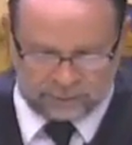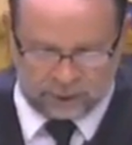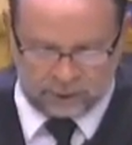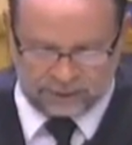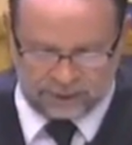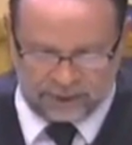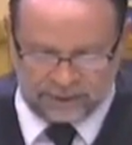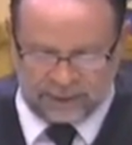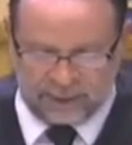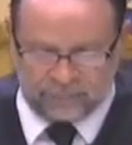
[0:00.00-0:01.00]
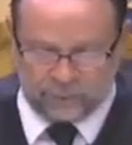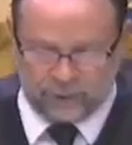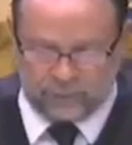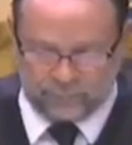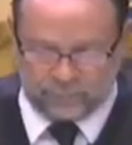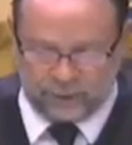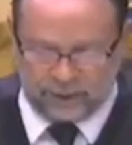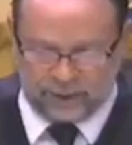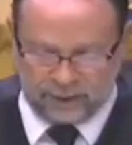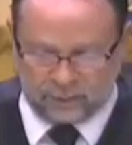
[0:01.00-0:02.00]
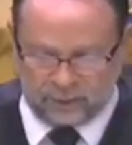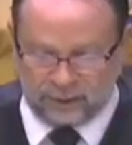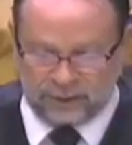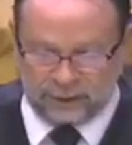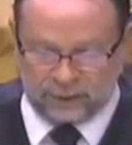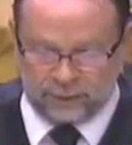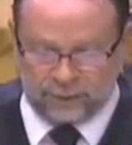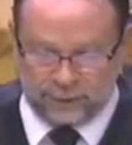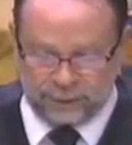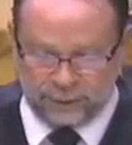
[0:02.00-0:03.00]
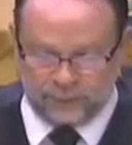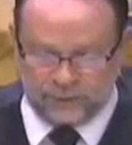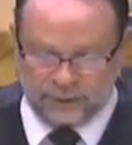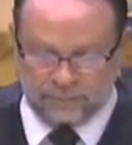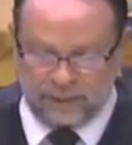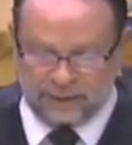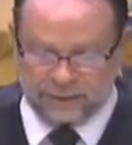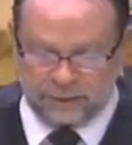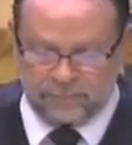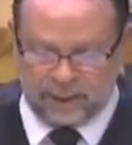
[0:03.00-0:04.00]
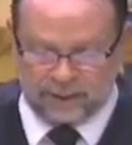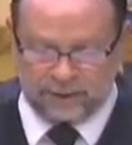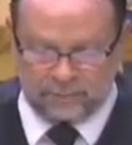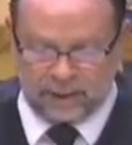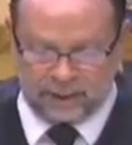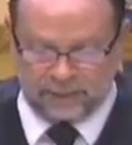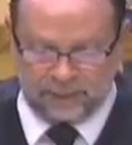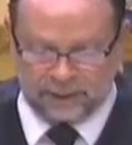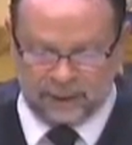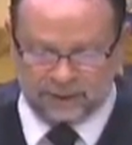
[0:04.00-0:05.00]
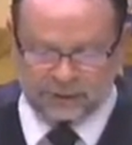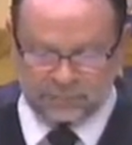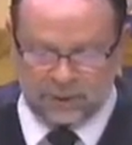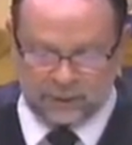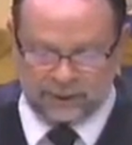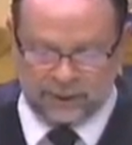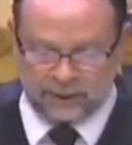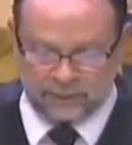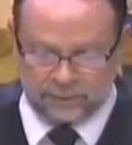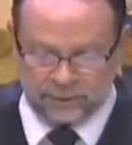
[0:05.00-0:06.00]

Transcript: So it says, a real friend will encourage you to respect your mind and body by not smoking,